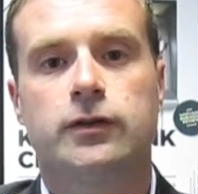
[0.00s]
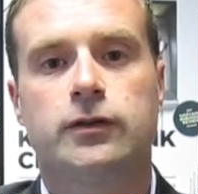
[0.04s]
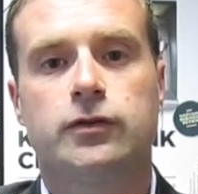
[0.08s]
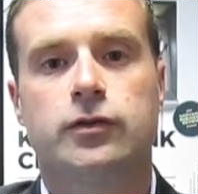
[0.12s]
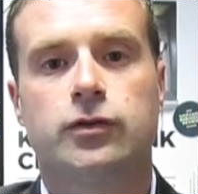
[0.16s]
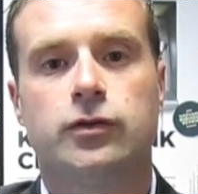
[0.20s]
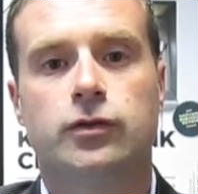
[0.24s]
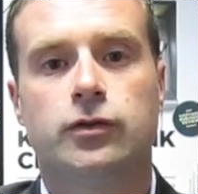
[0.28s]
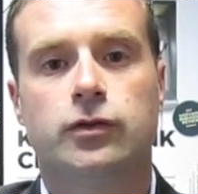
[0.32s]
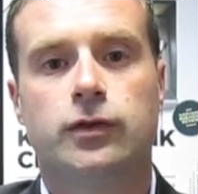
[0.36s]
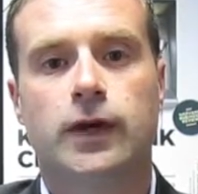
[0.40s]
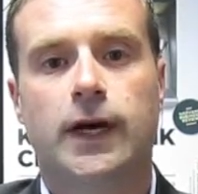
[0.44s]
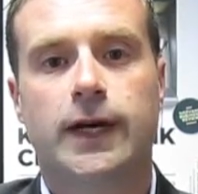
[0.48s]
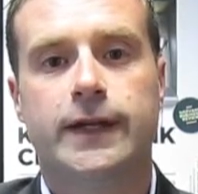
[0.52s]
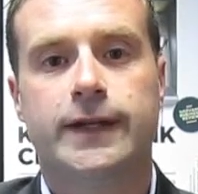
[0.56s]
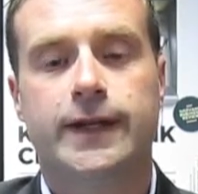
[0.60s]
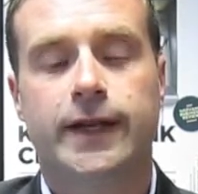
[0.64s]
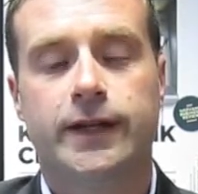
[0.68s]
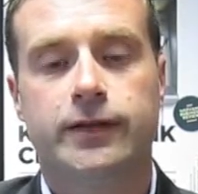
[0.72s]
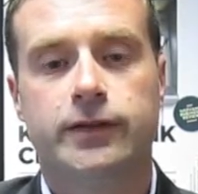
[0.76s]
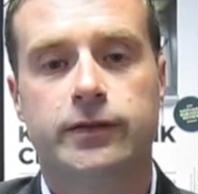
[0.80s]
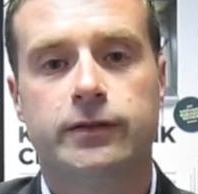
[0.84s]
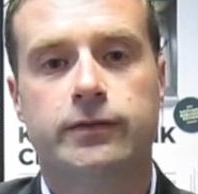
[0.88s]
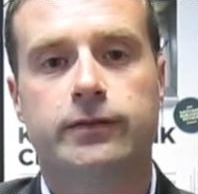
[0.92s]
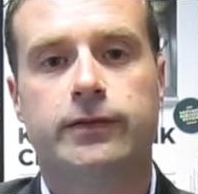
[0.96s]
to
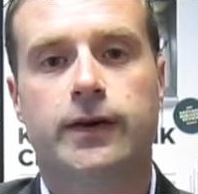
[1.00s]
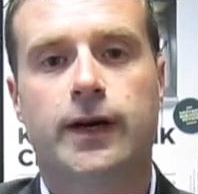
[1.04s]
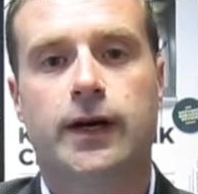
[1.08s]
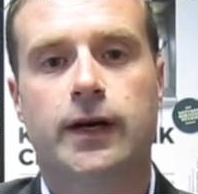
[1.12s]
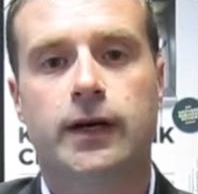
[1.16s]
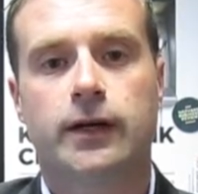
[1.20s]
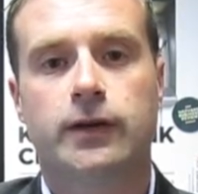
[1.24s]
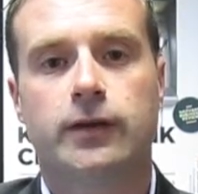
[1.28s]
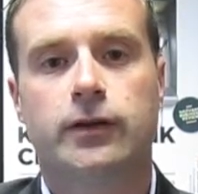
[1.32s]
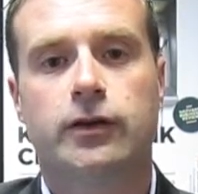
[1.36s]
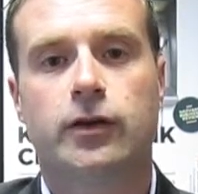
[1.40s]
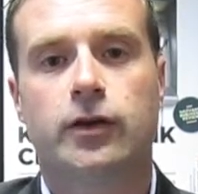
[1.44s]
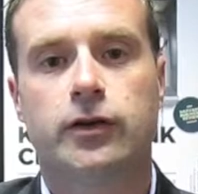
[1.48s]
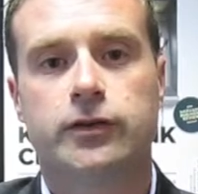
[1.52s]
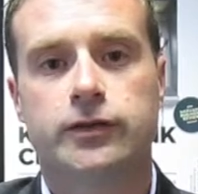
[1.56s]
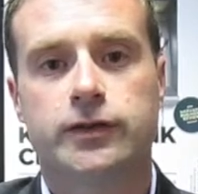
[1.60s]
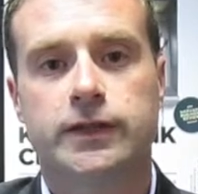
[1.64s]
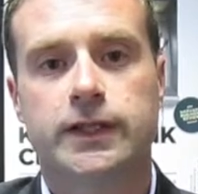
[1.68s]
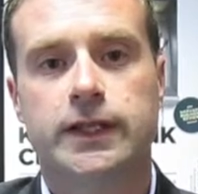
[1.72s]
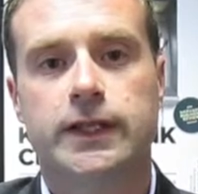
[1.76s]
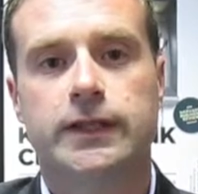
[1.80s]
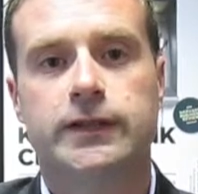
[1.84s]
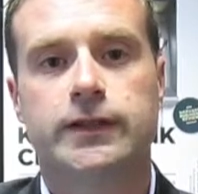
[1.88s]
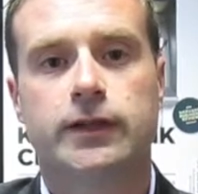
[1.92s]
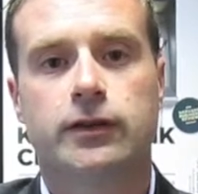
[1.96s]
identify those
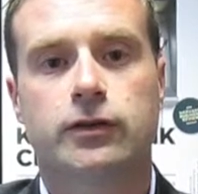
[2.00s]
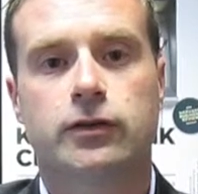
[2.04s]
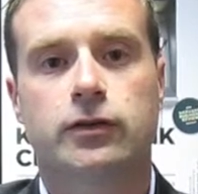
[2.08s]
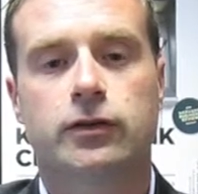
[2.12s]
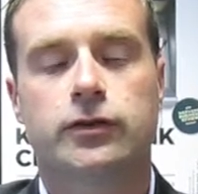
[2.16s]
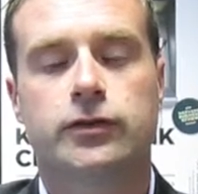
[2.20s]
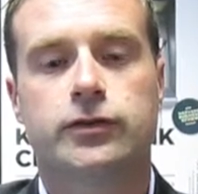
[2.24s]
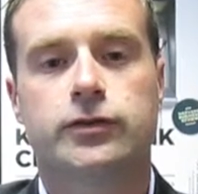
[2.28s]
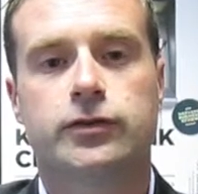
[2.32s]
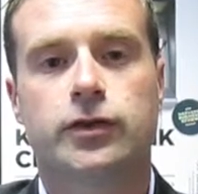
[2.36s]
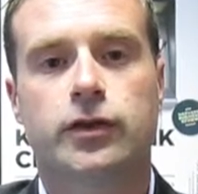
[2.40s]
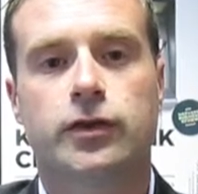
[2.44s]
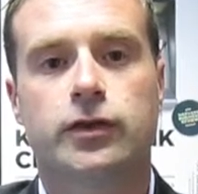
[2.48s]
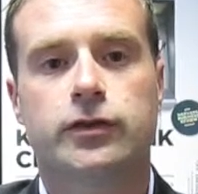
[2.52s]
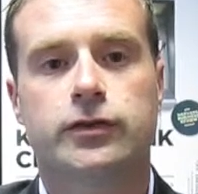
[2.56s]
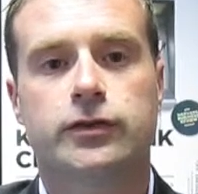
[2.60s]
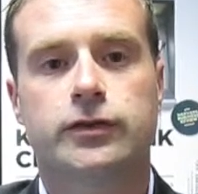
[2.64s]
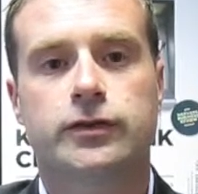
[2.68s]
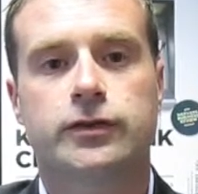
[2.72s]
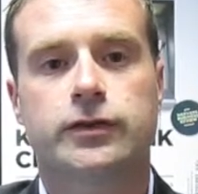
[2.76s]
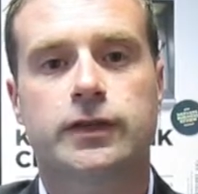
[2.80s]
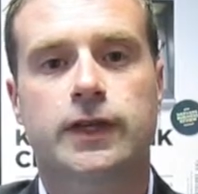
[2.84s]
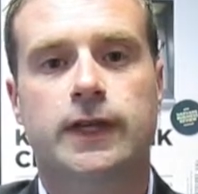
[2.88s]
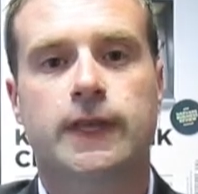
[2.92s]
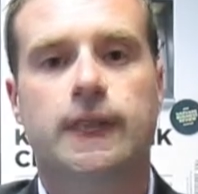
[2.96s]
needs and
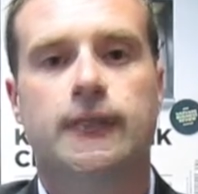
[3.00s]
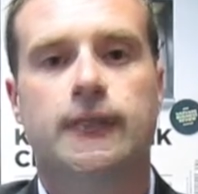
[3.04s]
concerns.